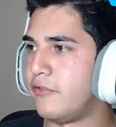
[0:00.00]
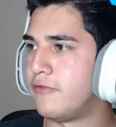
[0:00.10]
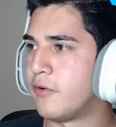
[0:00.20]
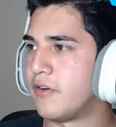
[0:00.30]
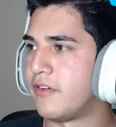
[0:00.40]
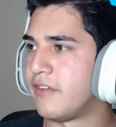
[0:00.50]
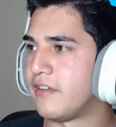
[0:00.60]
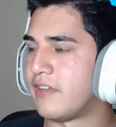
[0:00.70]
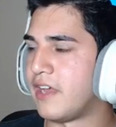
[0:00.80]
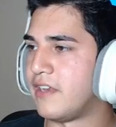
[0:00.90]
four,
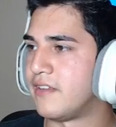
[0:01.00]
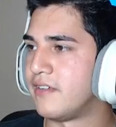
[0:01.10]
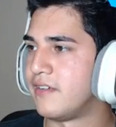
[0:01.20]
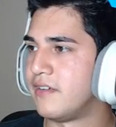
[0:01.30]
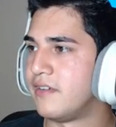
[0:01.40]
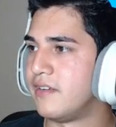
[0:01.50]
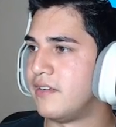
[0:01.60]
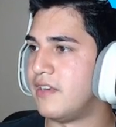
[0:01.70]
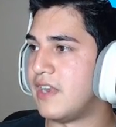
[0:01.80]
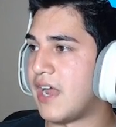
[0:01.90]
six, eight,
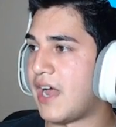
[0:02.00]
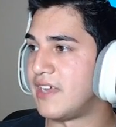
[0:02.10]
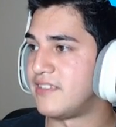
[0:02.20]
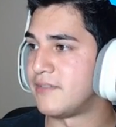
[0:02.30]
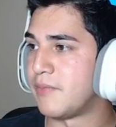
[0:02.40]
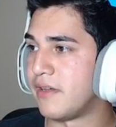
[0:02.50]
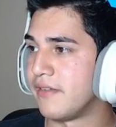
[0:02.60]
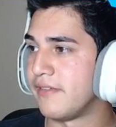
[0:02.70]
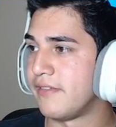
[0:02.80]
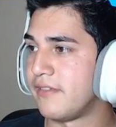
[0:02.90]
nine
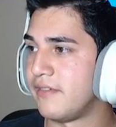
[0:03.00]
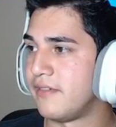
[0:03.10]
spells.